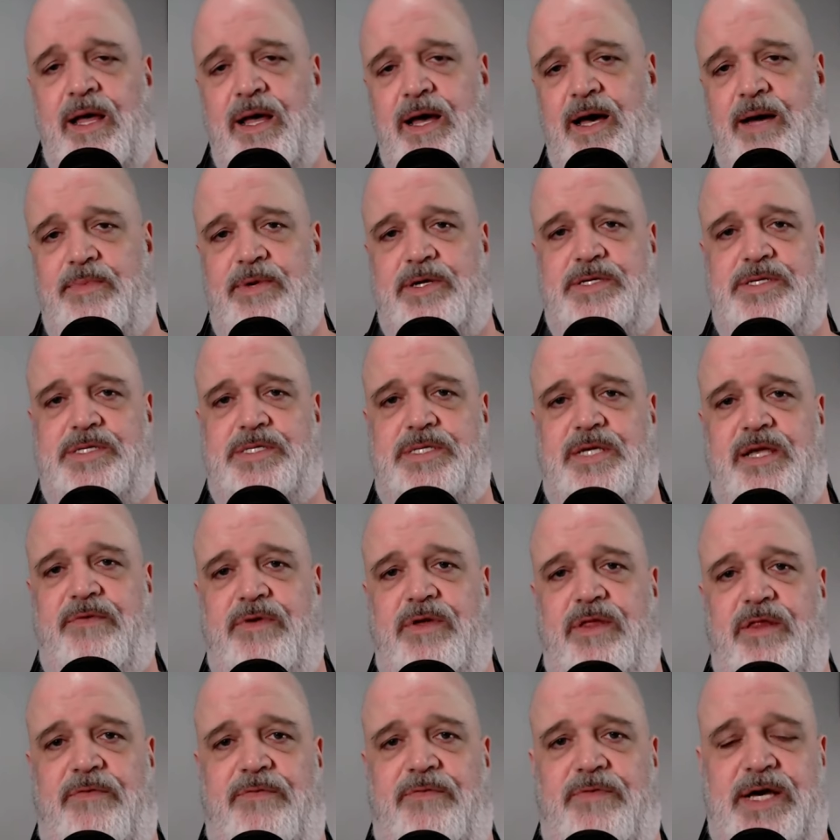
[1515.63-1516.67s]
I'm not just giving
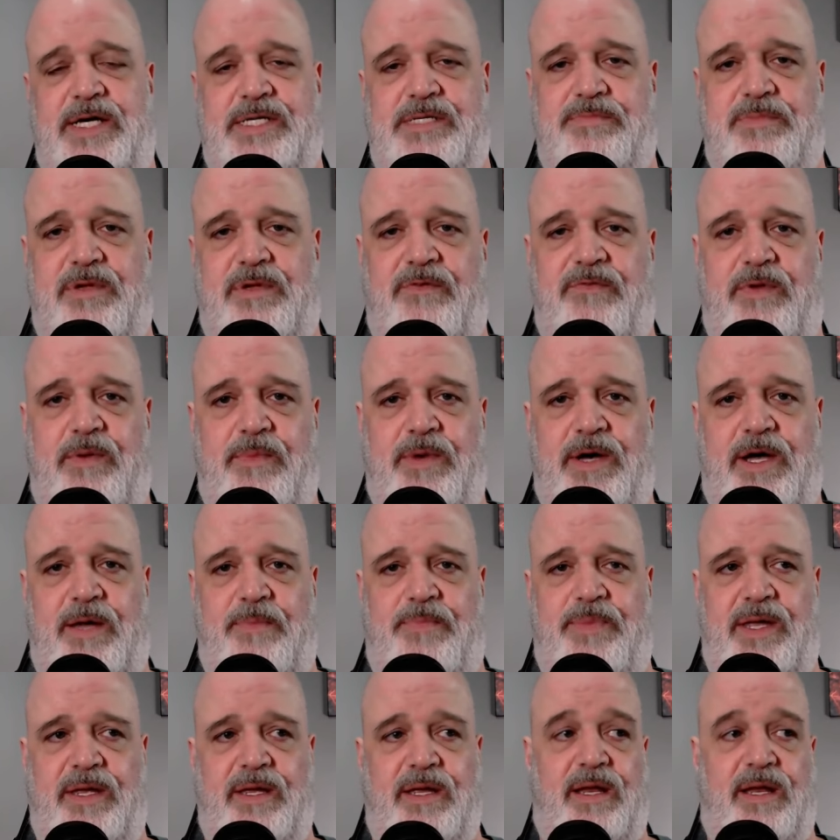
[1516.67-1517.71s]
you the facts. I'm giving you my
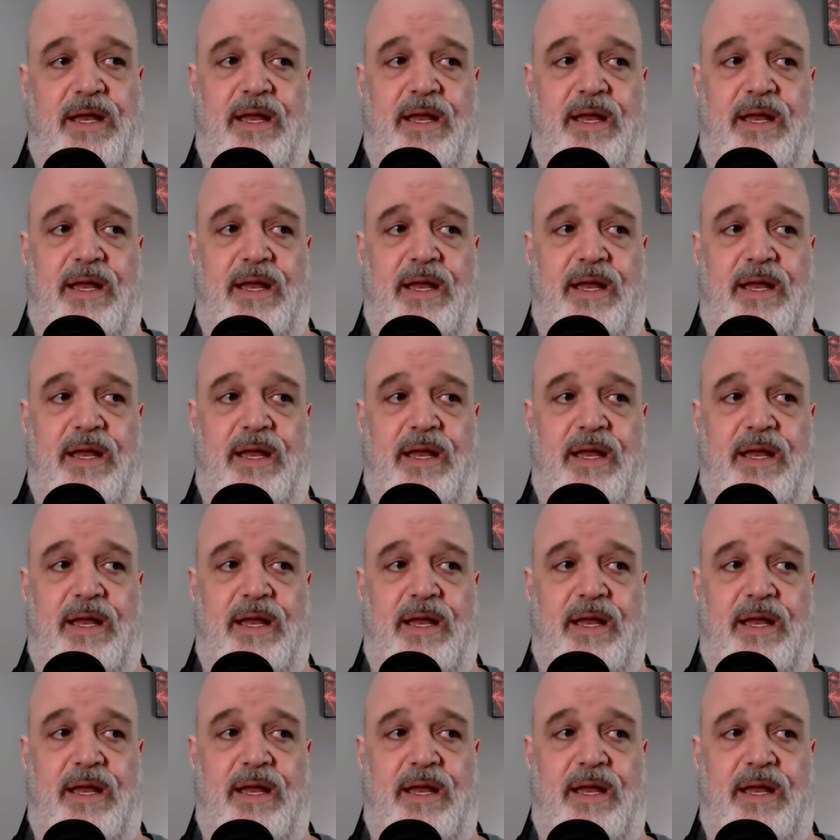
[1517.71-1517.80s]
opinion.